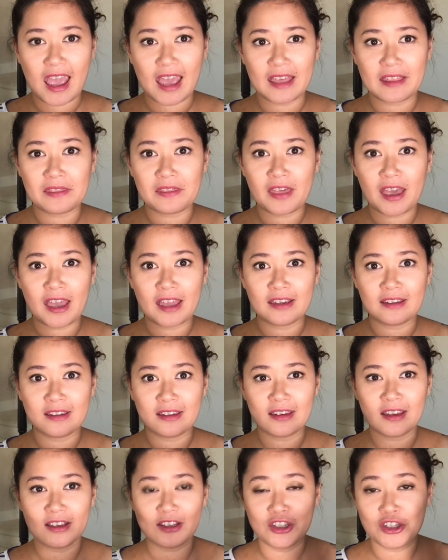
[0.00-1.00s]
and
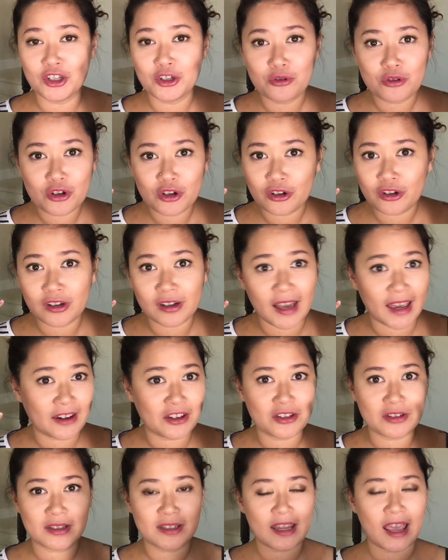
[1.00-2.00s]
then you couldn't
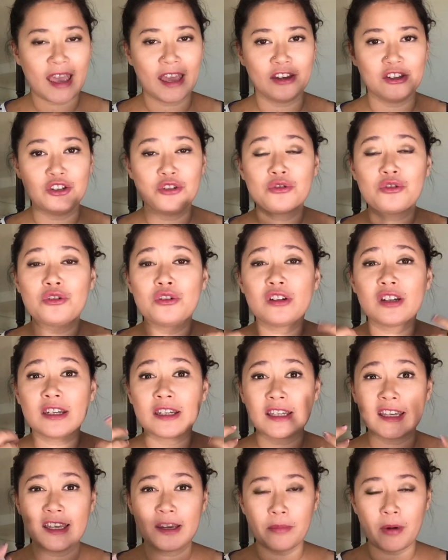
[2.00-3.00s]
understand, you
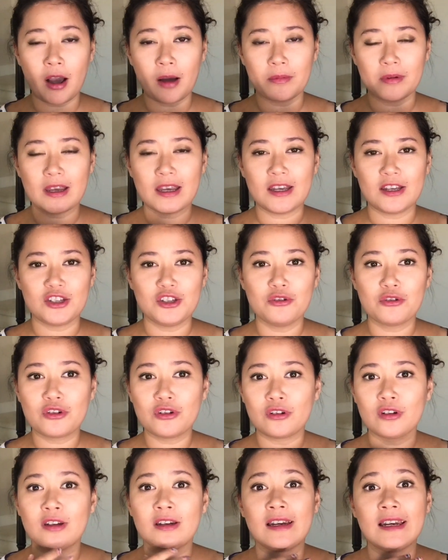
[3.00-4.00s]
couldn't keep up, you
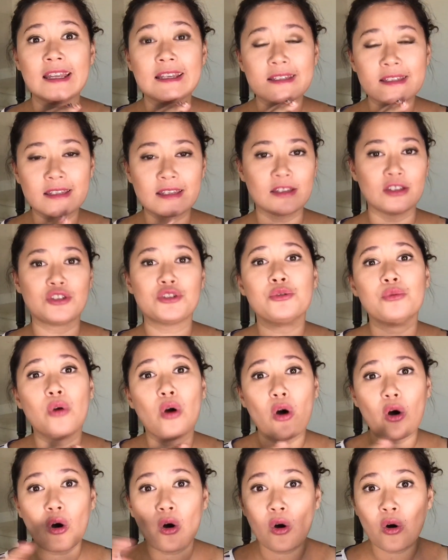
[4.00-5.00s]
couldn't listen to
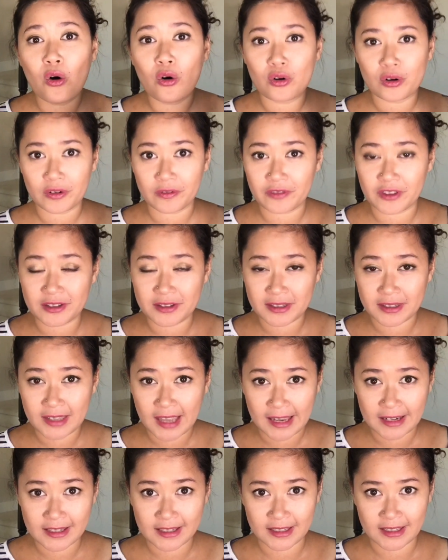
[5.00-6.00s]
all of the
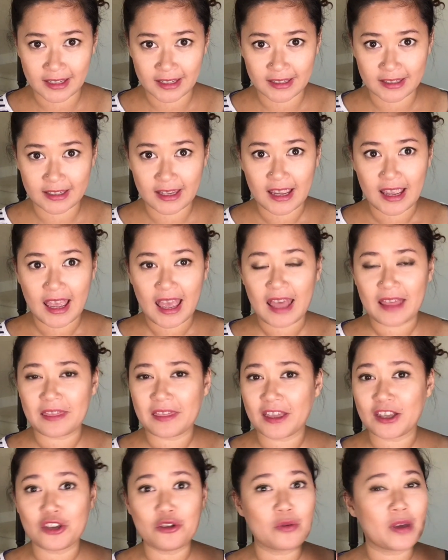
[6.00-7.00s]
sentences, and
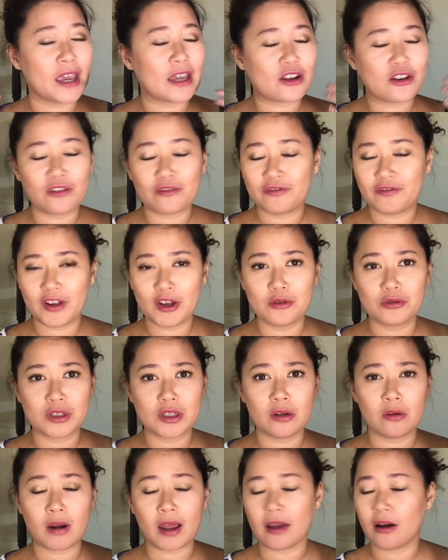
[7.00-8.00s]
then you get
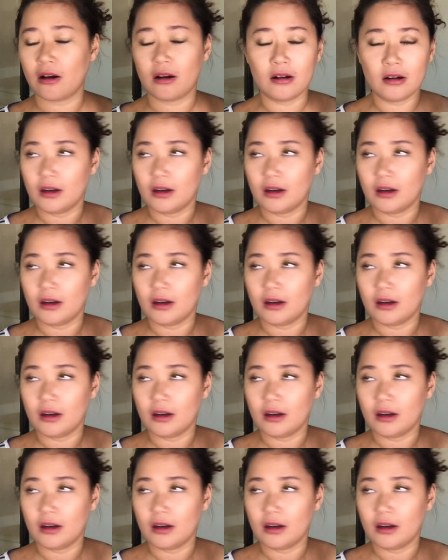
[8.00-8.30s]
confused, you're like,